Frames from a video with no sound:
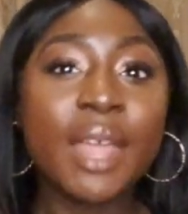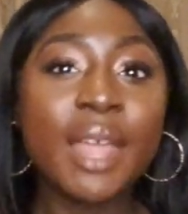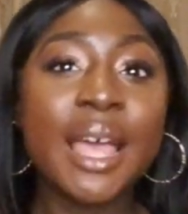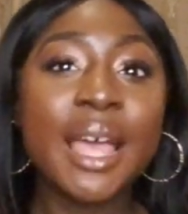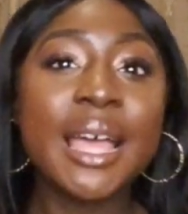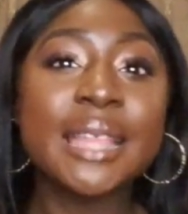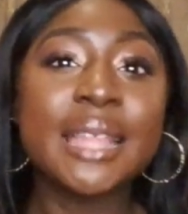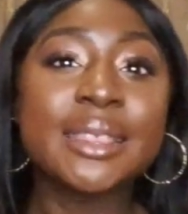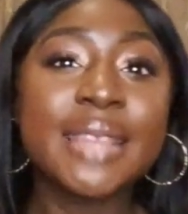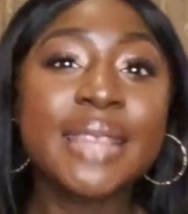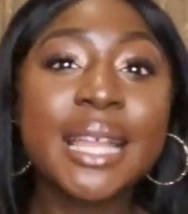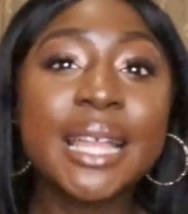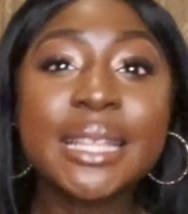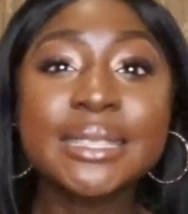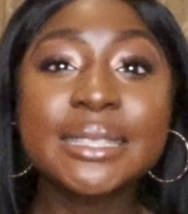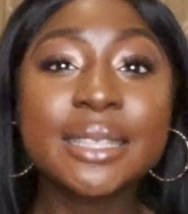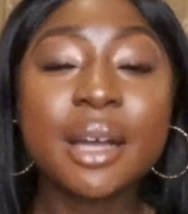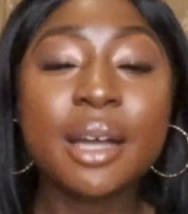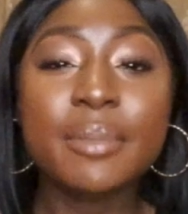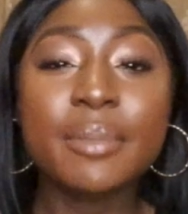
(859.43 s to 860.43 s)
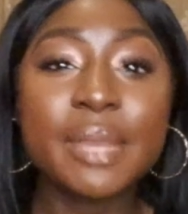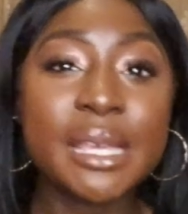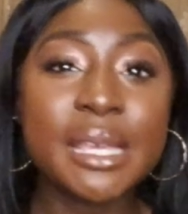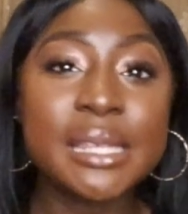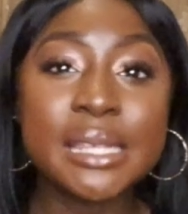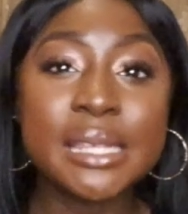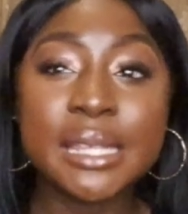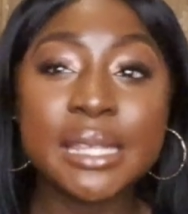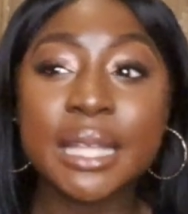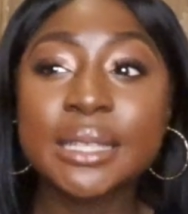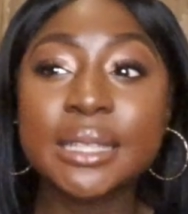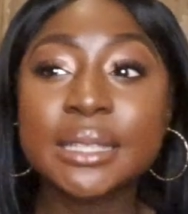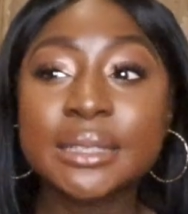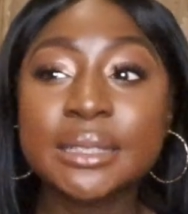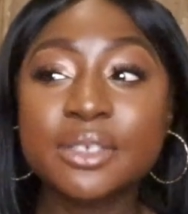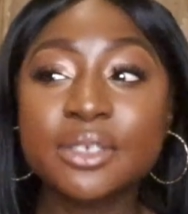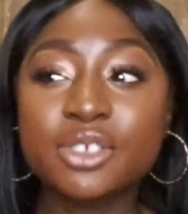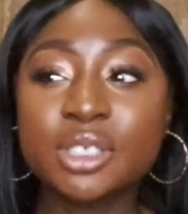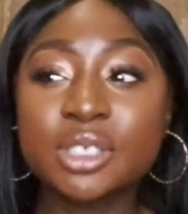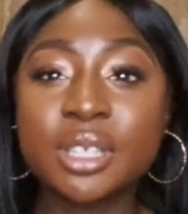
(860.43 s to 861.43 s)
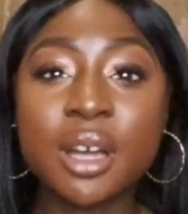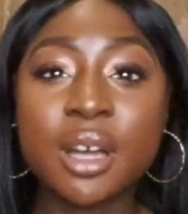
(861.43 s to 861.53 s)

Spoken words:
And that doesn't come easy. That doesn't just